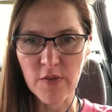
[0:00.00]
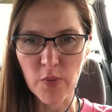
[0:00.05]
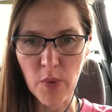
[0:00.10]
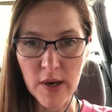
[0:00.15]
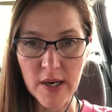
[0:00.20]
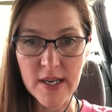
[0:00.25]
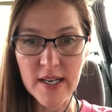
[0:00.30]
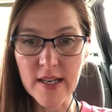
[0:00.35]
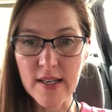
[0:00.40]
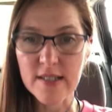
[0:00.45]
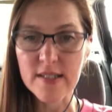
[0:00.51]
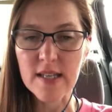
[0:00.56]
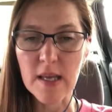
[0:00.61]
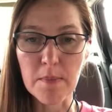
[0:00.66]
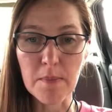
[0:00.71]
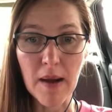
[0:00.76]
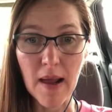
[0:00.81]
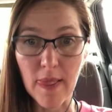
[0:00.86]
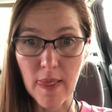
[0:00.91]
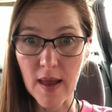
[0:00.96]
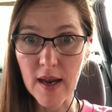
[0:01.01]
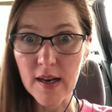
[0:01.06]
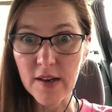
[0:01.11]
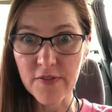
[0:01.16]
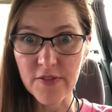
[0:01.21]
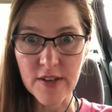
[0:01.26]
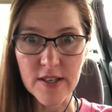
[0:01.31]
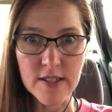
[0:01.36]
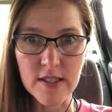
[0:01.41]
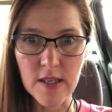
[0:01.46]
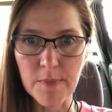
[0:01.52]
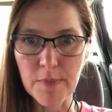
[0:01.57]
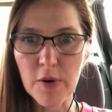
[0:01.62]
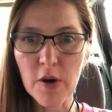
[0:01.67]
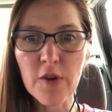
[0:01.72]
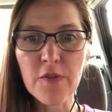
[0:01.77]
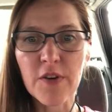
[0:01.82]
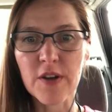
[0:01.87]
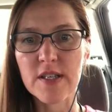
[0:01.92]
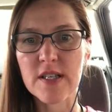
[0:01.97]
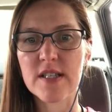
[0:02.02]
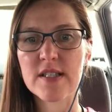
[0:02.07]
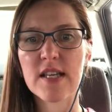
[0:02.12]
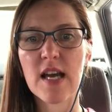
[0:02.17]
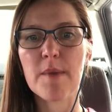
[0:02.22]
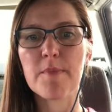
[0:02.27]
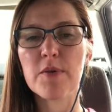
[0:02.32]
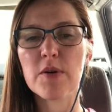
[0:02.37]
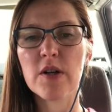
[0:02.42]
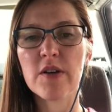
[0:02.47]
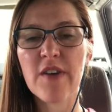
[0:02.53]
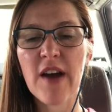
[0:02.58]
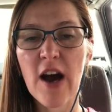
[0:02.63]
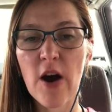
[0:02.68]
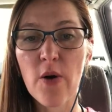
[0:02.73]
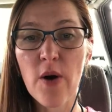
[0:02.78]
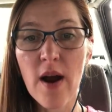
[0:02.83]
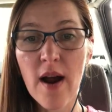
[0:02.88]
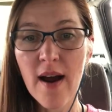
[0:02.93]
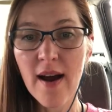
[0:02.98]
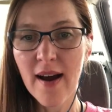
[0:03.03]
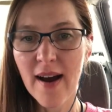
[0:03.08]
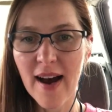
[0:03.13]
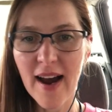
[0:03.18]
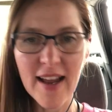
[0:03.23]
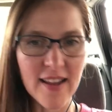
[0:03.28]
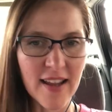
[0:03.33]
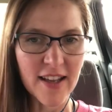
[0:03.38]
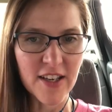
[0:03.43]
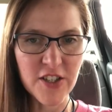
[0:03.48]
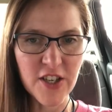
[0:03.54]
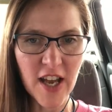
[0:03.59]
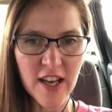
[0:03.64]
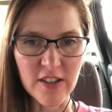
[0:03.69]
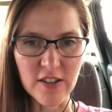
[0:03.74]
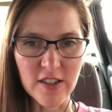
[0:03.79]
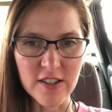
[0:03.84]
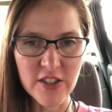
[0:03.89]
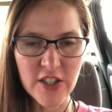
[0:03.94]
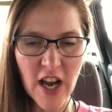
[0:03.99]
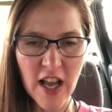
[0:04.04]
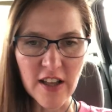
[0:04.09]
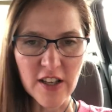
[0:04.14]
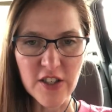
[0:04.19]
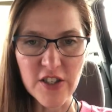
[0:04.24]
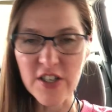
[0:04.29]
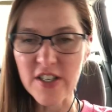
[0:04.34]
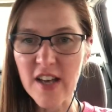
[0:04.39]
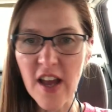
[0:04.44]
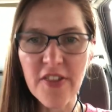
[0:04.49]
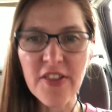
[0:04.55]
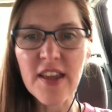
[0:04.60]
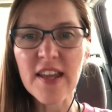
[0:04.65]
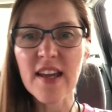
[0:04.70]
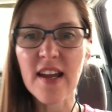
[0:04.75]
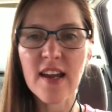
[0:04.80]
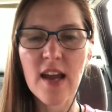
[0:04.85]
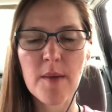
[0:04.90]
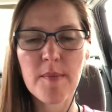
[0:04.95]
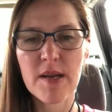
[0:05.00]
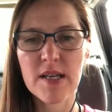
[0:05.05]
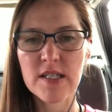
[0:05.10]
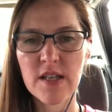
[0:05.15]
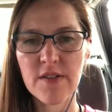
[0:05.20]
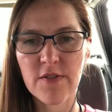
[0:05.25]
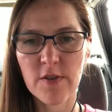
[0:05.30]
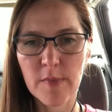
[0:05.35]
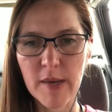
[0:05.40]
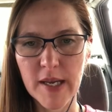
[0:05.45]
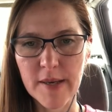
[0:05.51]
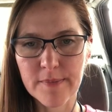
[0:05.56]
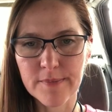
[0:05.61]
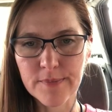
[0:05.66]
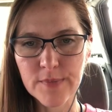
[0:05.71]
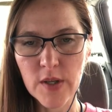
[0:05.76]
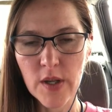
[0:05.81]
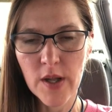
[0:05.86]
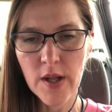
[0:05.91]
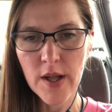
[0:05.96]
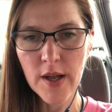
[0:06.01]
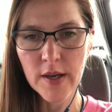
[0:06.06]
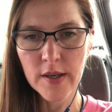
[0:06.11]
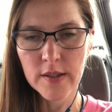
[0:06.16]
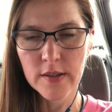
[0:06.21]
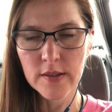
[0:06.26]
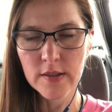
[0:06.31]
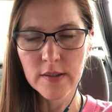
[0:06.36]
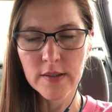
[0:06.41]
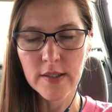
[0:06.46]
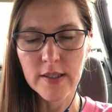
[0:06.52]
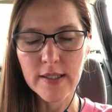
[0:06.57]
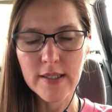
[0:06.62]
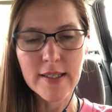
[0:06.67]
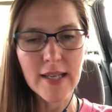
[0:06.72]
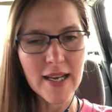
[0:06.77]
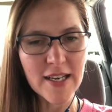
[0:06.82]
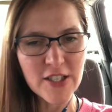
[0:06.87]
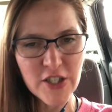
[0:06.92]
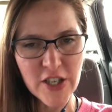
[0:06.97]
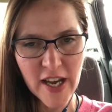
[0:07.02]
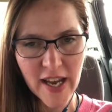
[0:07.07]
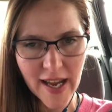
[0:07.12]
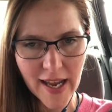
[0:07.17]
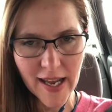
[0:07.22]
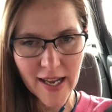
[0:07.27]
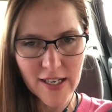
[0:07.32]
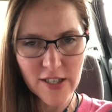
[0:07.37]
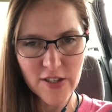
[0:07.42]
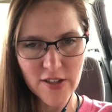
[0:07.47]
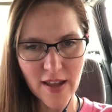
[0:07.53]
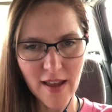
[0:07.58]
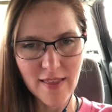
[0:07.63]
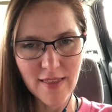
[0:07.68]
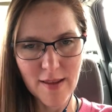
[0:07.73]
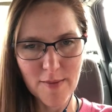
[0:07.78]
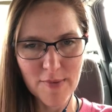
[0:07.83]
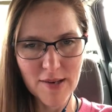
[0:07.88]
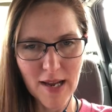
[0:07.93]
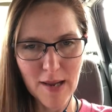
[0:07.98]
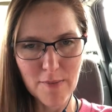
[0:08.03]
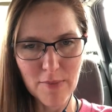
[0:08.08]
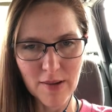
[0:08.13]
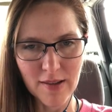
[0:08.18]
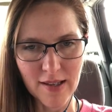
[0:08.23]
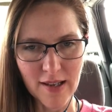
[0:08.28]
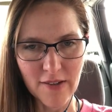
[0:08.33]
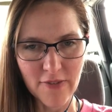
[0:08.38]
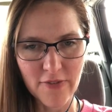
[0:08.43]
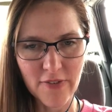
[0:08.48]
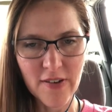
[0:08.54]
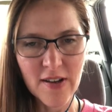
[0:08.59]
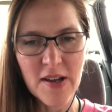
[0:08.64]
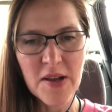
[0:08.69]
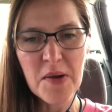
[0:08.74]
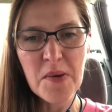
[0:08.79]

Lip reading: of what it is, and my life is a perfect example of how I like a challenge. Nothing can come easy for me. Got to change that limiting belief.